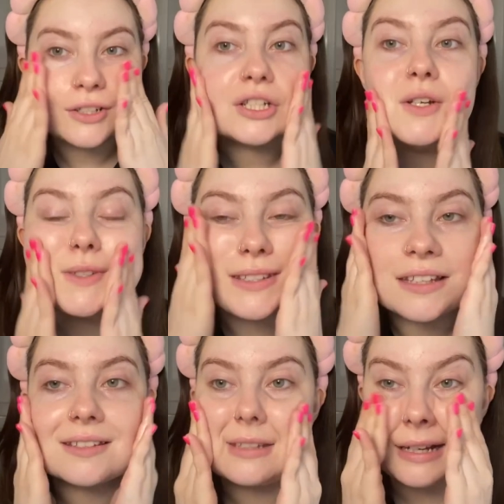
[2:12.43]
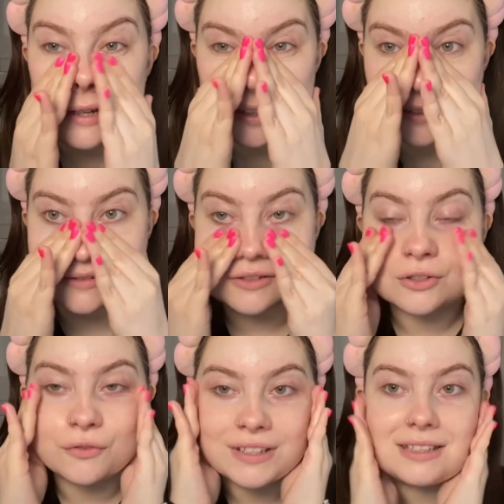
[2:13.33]
to use this as a second cleanse, because
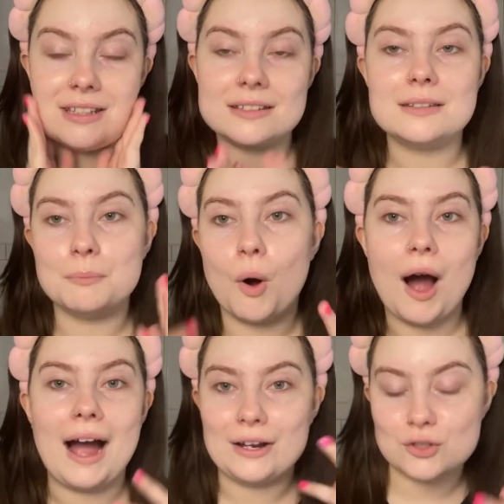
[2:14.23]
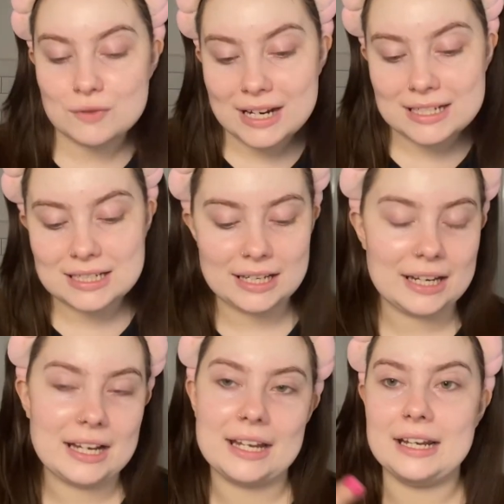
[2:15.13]
obviously this is more
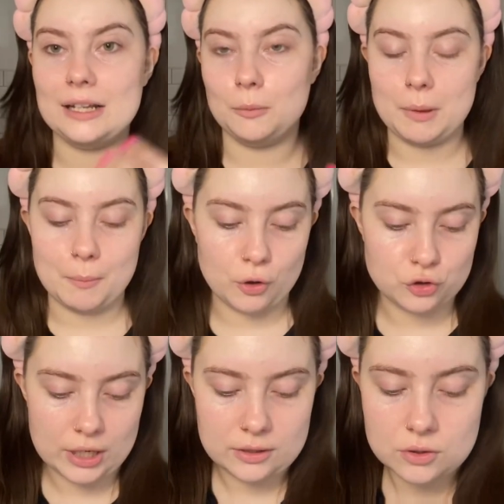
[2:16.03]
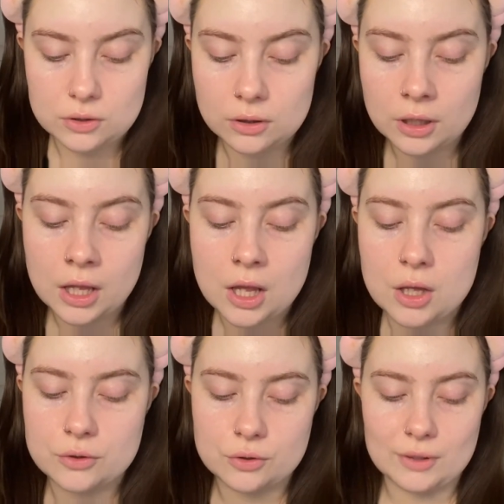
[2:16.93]
hydrating and a little bit more gentle,
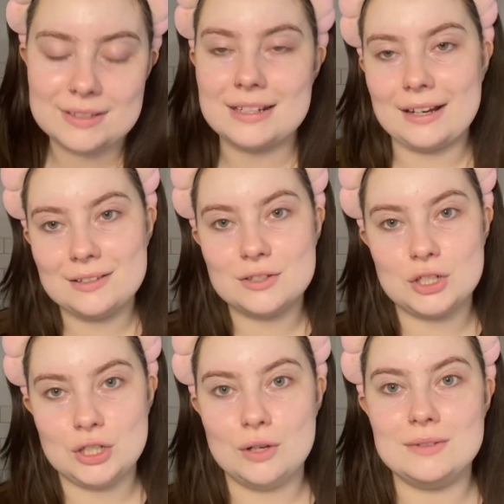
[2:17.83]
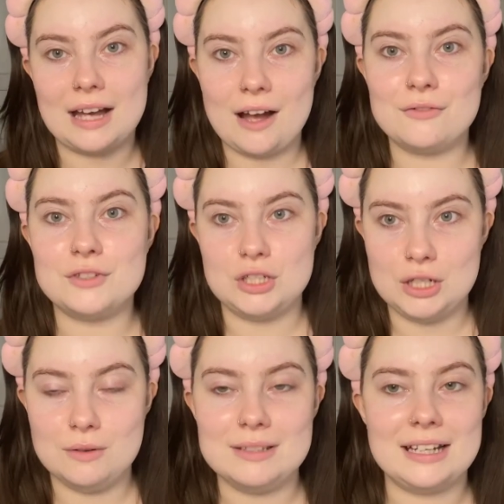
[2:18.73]
so it's nice to use after
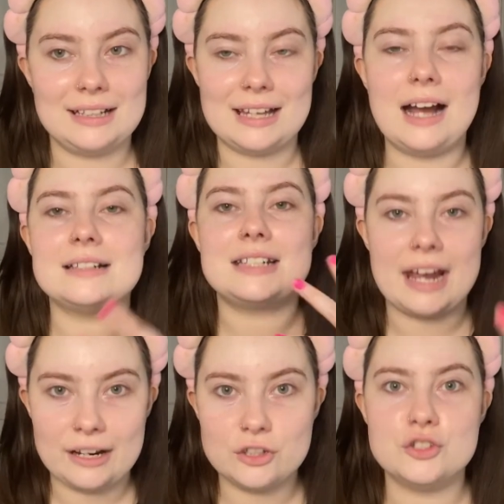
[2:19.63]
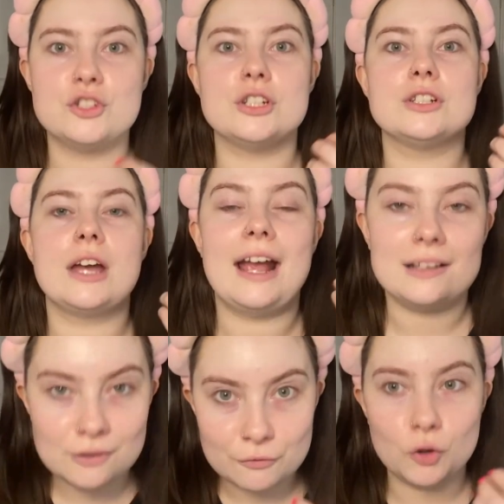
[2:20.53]
using that textured
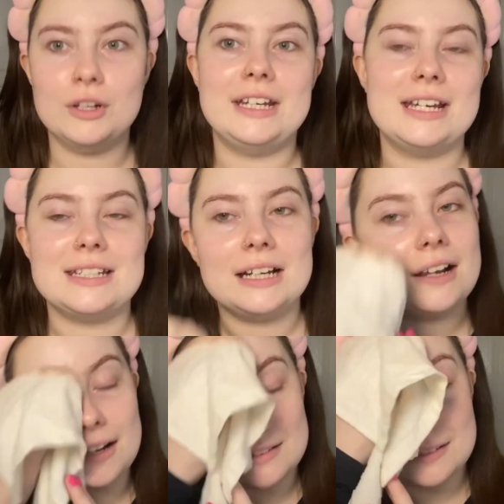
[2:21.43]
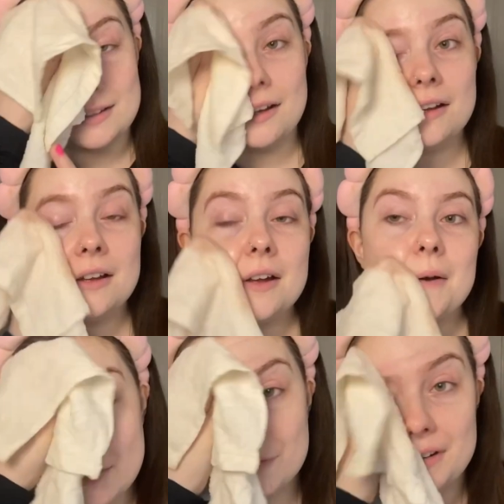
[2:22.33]
exfoliating cleanser
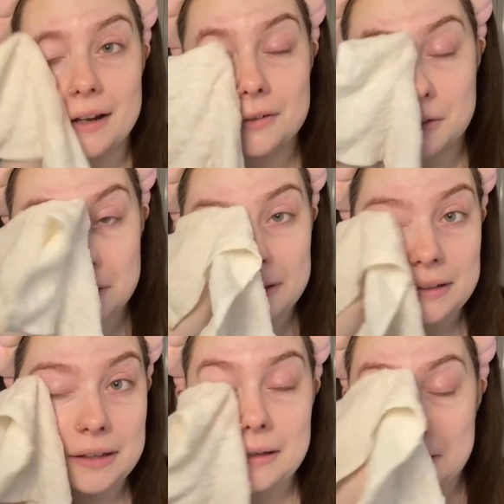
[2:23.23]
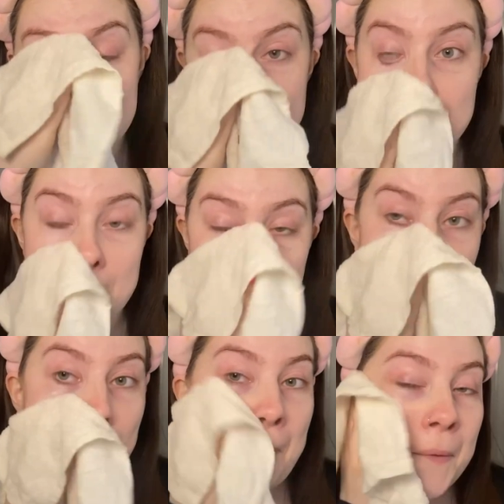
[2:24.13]
with flannel. And again, just gonna
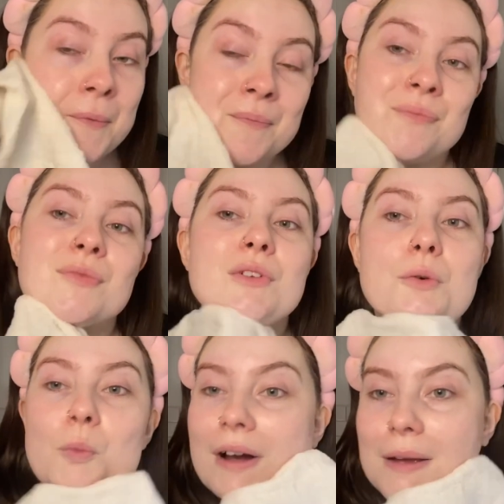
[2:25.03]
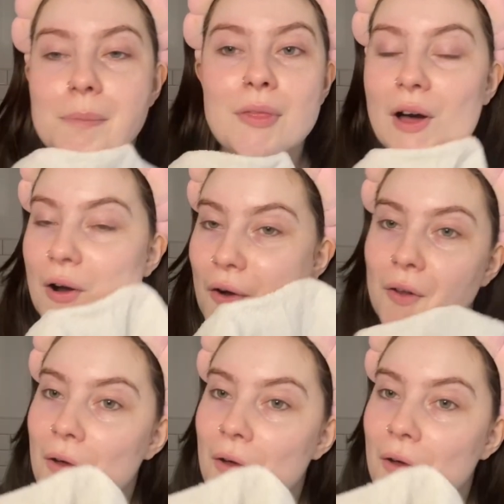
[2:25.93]
wipe that all